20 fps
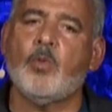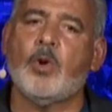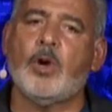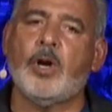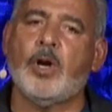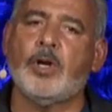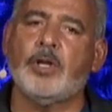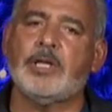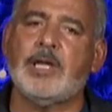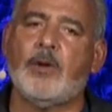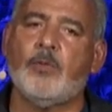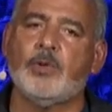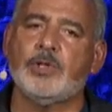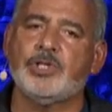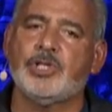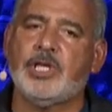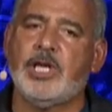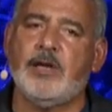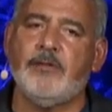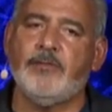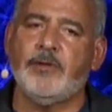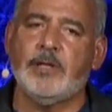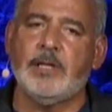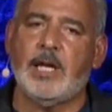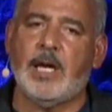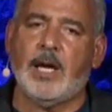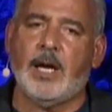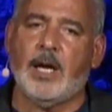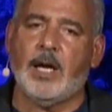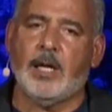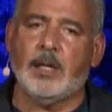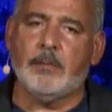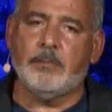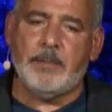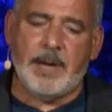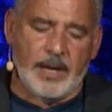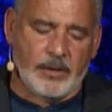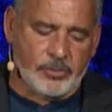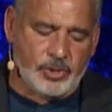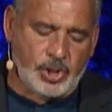word that was given on
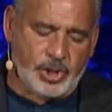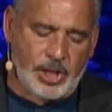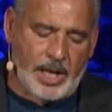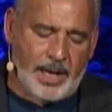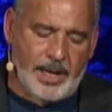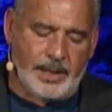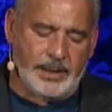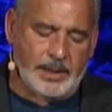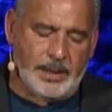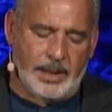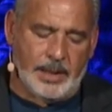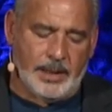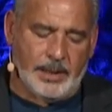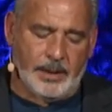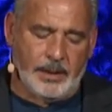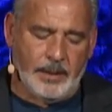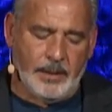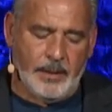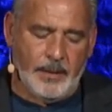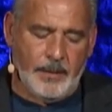Mount Sinai